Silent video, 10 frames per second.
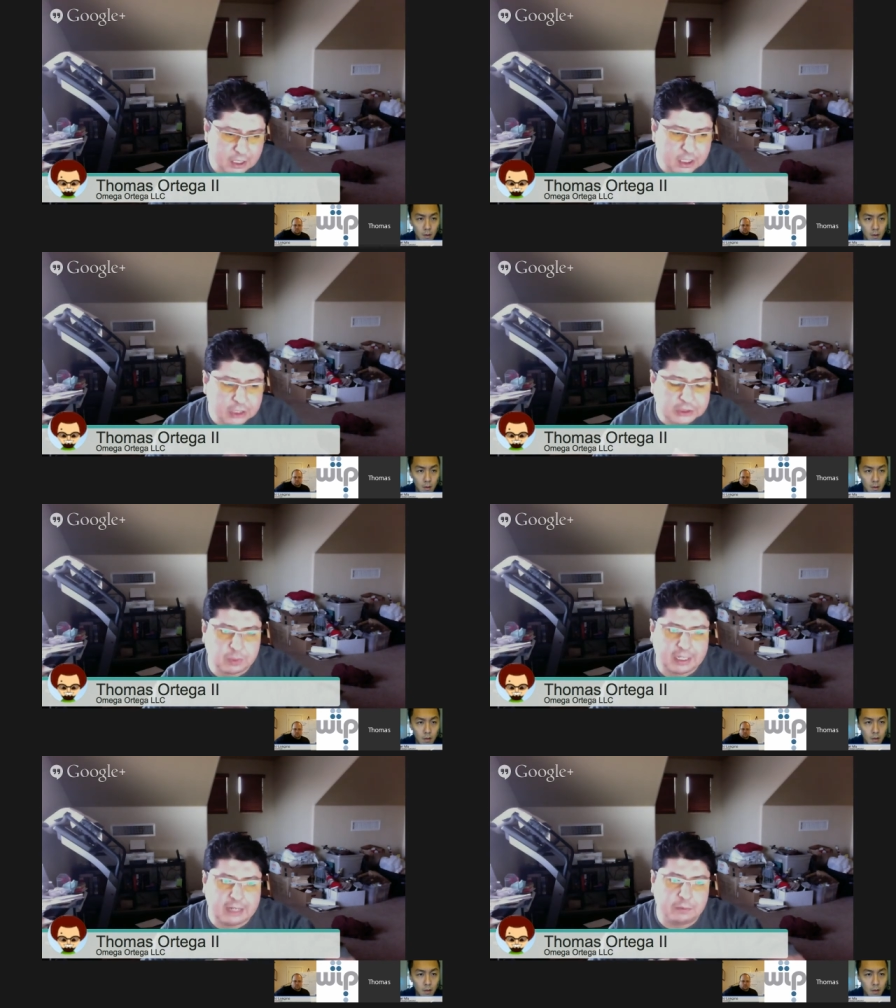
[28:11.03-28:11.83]
So
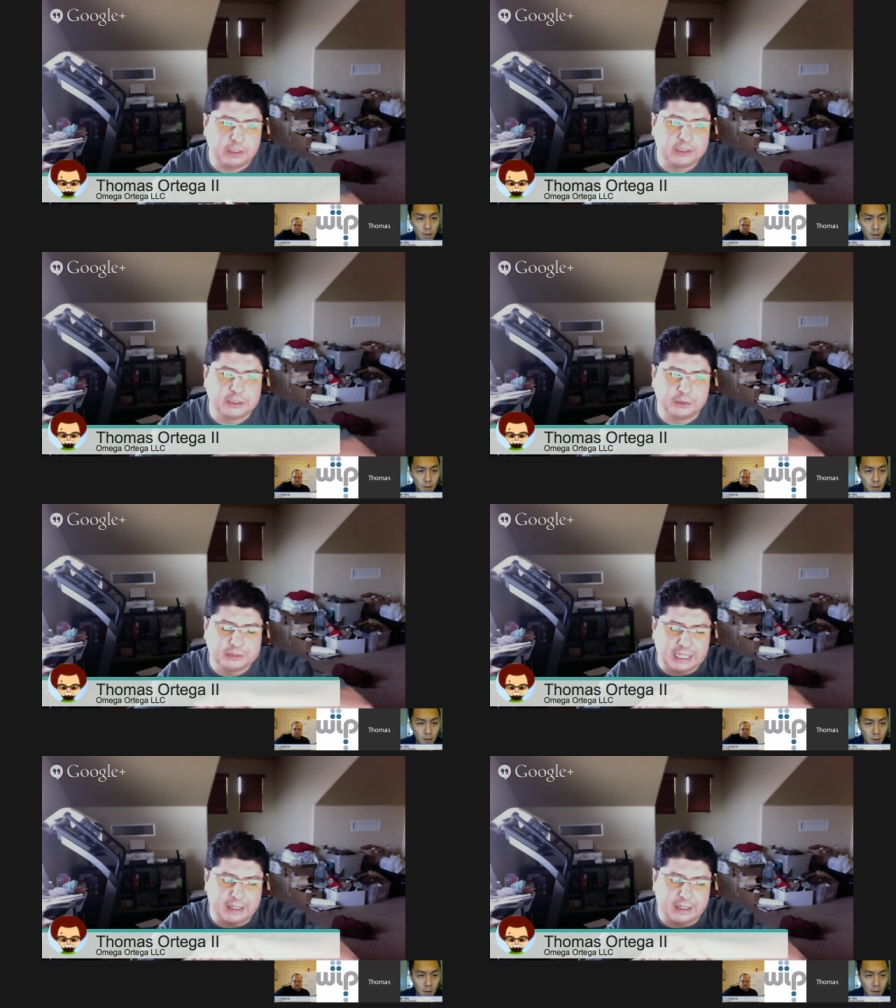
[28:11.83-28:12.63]
what I will do is
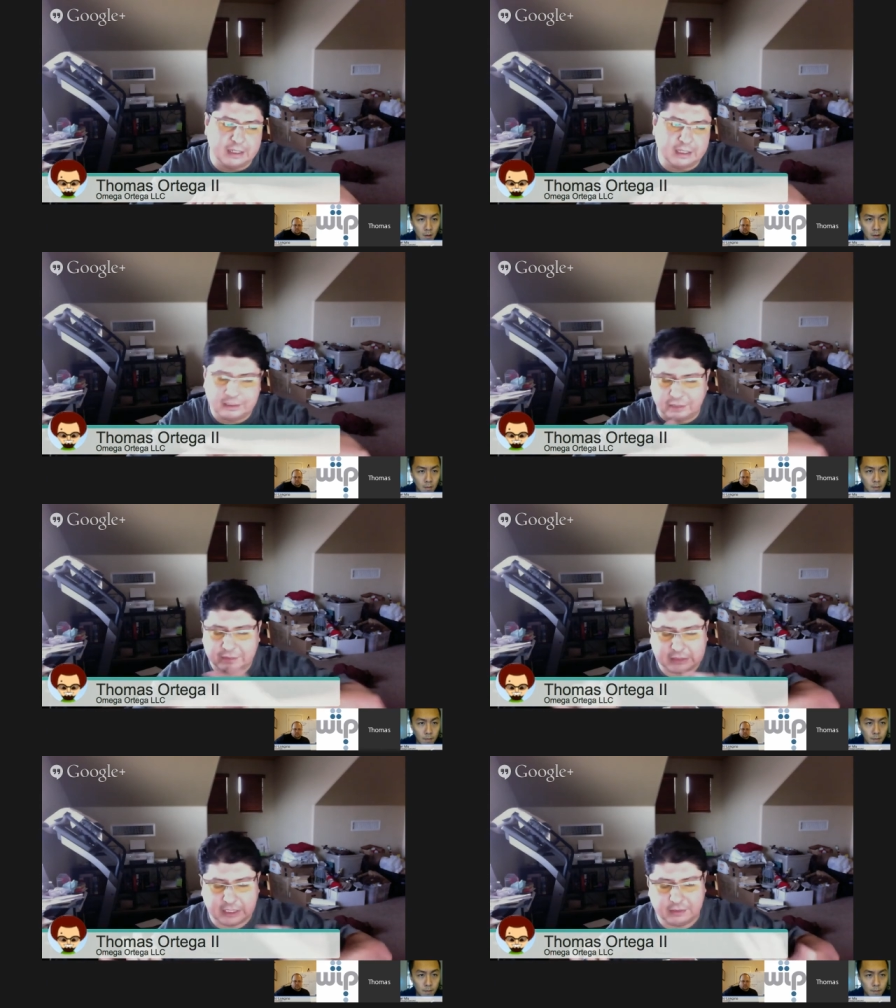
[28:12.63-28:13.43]
I
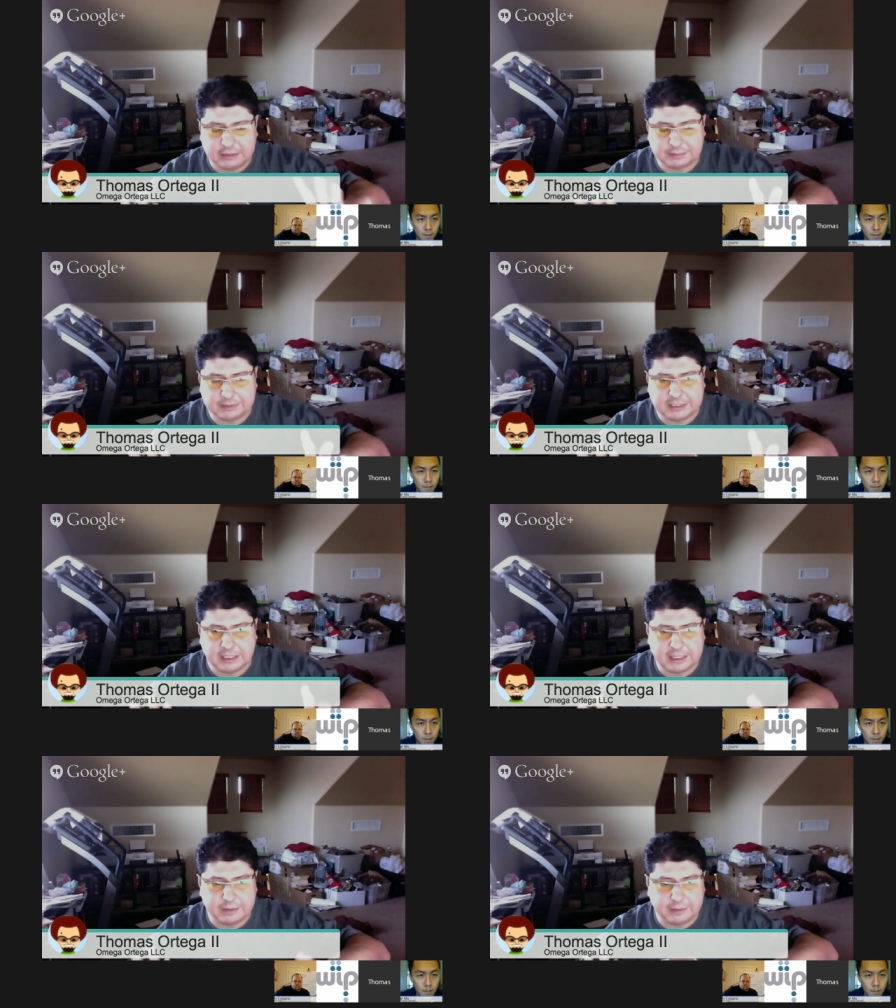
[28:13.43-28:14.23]
always present on
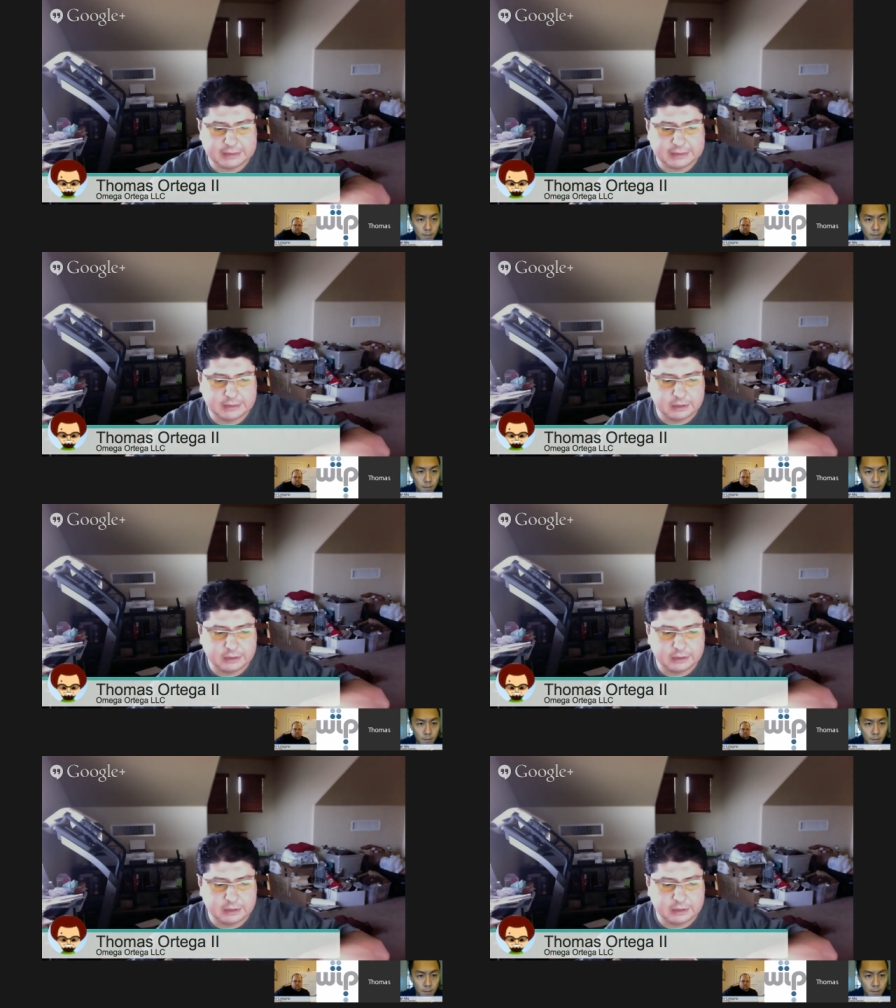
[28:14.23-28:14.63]
iOS,